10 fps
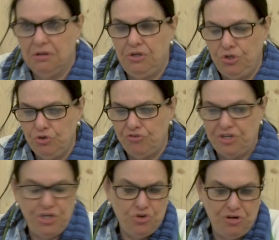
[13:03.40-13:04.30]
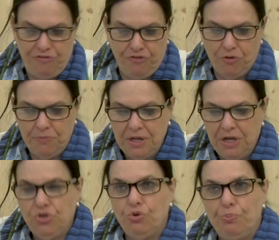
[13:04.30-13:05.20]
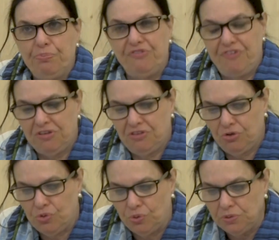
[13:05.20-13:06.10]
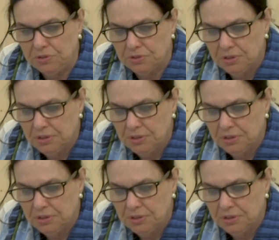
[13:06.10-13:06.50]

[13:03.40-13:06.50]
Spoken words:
uniform to prevent the cold.